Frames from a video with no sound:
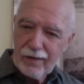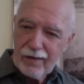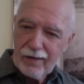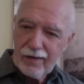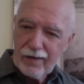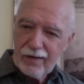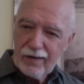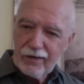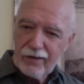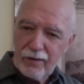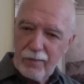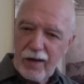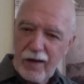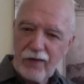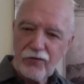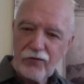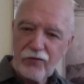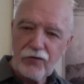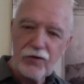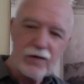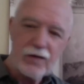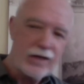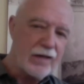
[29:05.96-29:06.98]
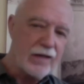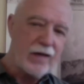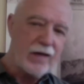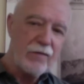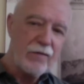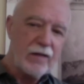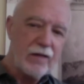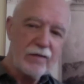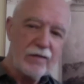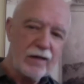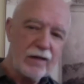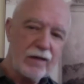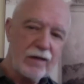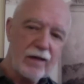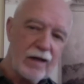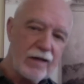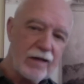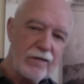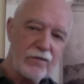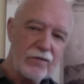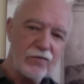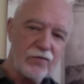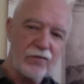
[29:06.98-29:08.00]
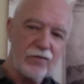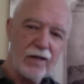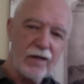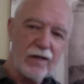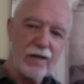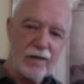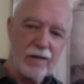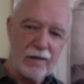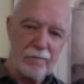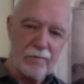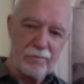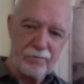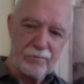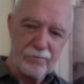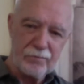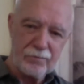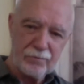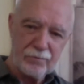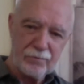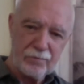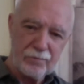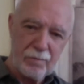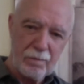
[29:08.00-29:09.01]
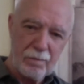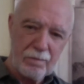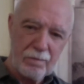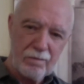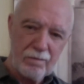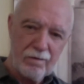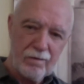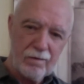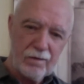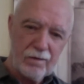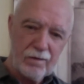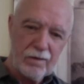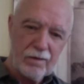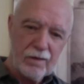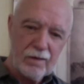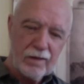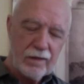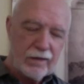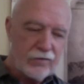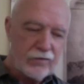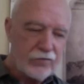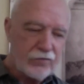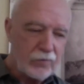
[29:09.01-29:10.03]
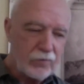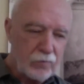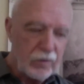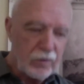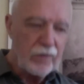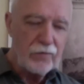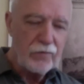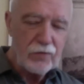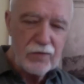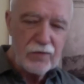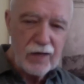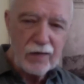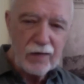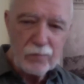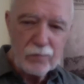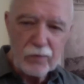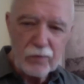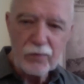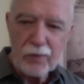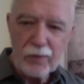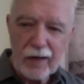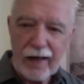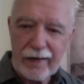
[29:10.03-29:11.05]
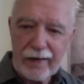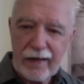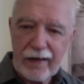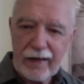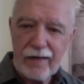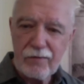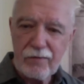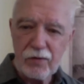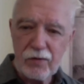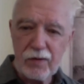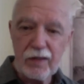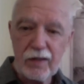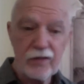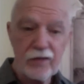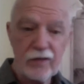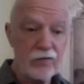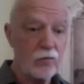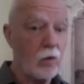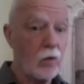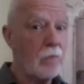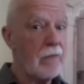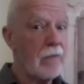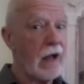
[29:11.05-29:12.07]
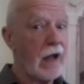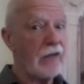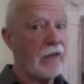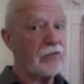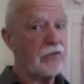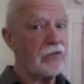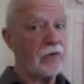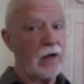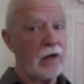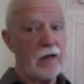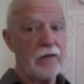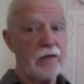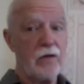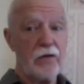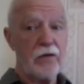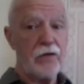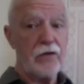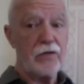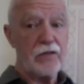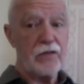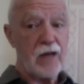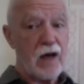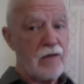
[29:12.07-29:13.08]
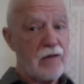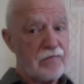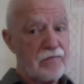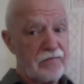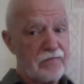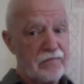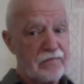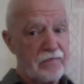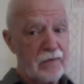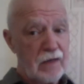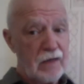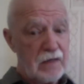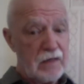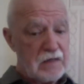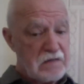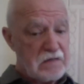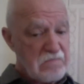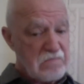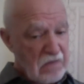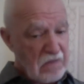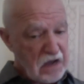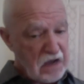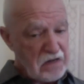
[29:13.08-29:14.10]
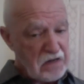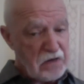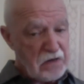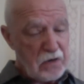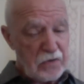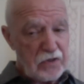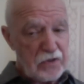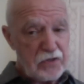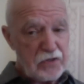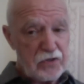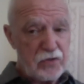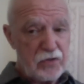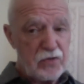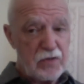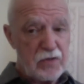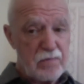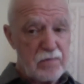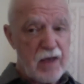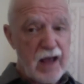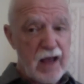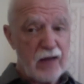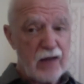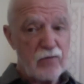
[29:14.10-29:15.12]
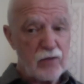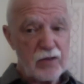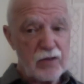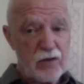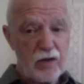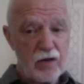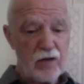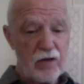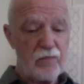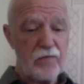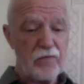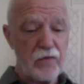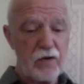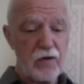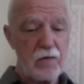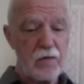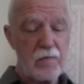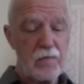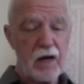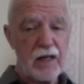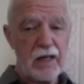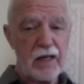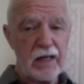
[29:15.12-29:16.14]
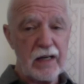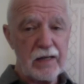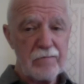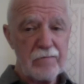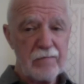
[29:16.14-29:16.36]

the master didn't have anything kind to say to him. He said, what have you done with what I gave you? And he said, well, master, I know you're tough. I know that you demand return for your money.